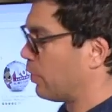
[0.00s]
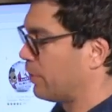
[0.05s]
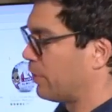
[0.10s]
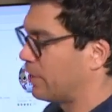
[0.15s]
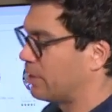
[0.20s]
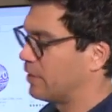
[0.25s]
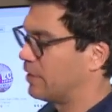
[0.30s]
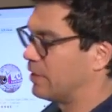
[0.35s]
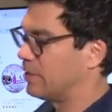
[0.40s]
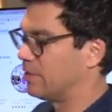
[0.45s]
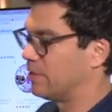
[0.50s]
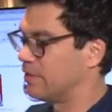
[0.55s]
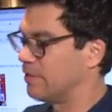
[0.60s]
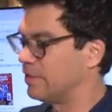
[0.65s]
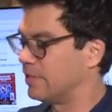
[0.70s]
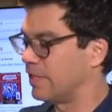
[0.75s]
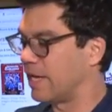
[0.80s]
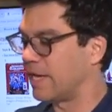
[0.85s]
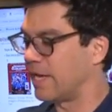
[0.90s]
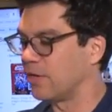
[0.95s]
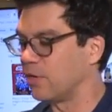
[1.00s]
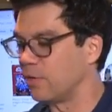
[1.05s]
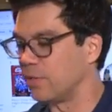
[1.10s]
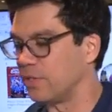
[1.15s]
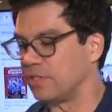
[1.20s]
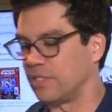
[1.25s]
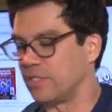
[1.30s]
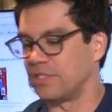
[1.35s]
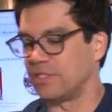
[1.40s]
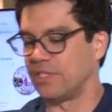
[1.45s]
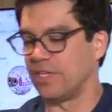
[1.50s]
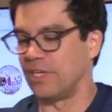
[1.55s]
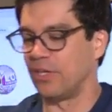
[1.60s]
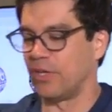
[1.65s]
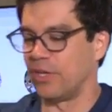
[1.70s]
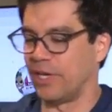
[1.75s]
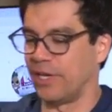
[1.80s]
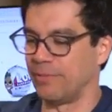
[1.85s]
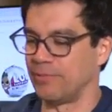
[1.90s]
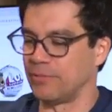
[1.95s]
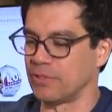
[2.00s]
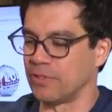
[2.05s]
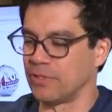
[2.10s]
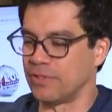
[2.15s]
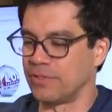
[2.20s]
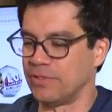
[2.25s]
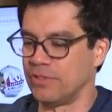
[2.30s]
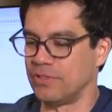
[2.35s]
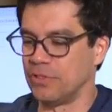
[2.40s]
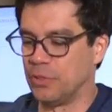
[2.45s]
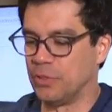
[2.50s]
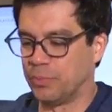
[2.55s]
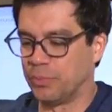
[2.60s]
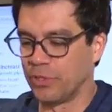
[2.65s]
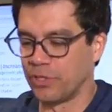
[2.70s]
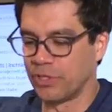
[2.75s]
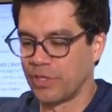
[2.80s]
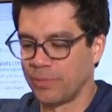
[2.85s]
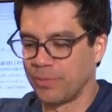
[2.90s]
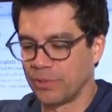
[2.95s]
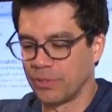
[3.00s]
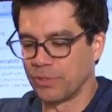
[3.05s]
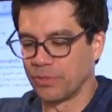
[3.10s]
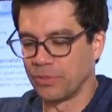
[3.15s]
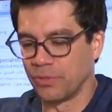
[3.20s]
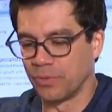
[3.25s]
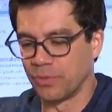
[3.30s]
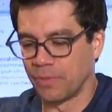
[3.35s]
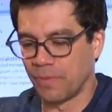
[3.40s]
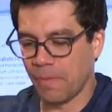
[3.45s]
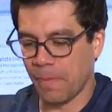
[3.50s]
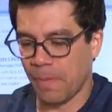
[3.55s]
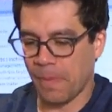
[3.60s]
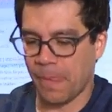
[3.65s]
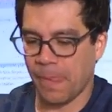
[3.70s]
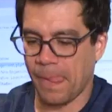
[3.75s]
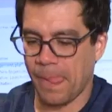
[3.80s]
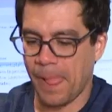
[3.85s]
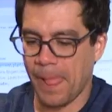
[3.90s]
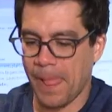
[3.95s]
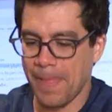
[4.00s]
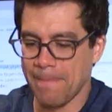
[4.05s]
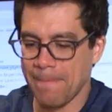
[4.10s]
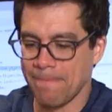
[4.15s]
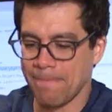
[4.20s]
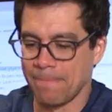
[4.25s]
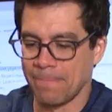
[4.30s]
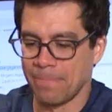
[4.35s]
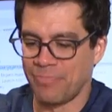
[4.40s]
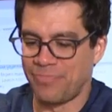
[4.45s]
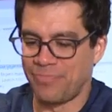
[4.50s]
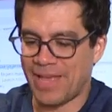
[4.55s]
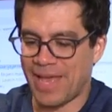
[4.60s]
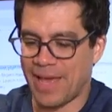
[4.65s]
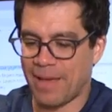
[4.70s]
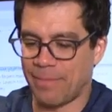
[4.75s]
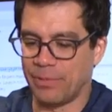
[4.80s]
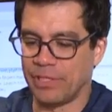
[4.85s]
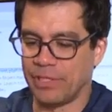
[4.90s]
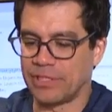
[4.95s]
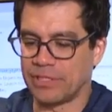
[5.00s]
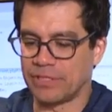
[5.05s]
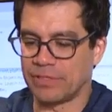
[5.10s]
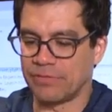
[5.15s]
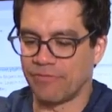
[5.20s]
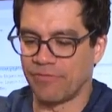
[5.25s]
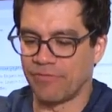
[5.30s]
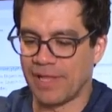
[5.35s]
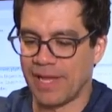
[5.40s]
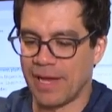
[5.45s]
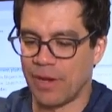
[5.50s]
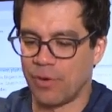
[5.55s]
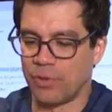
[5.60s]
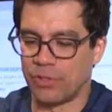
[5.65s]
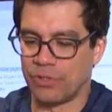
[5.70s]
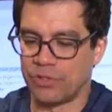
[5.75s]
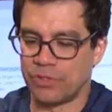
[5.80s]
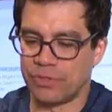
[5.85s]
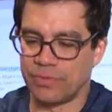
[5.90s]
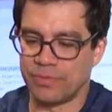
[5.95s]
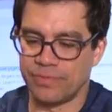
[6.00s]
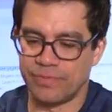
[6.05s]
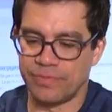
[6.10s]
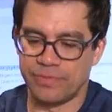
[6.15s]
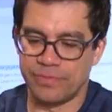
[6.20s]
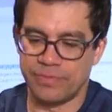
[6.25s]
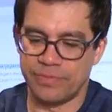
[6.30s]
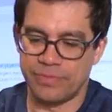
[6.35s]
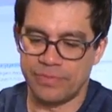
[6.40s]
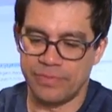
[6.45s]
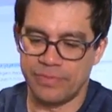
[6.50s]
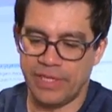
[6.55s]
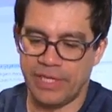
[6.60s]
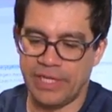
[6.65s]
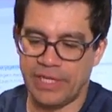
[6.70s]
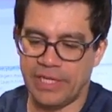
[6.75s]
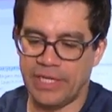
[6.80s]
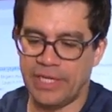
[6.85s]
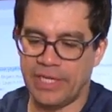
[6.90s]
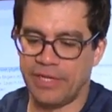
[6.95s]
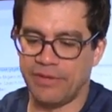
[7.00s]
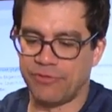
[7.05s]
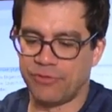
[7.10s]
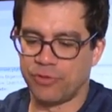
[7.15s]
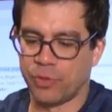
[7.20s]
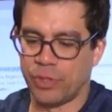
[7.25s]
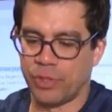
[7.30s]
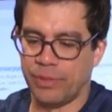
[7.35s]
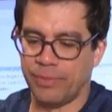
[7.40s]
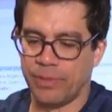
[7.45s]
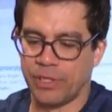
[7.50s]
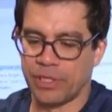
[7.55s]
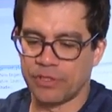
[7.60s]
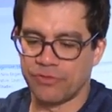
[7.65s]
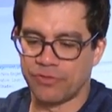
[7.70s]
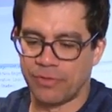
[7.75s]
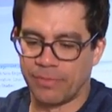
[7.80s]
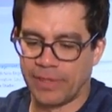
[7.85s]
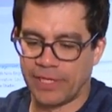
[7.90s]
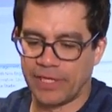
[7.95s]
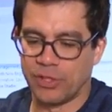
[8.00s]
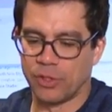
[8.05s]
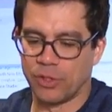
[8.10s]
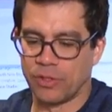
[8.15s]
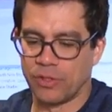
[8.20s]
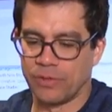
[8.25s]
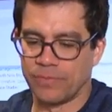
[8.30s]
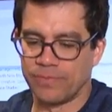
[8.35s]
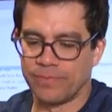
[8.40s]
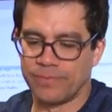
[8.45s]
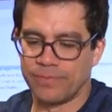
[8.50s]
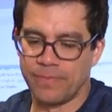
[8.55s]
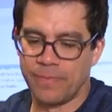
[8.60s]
one thing that categories that sell on Amazon. Just pull it up on Google tablets, flowers, in need of 20 bucks for my girl.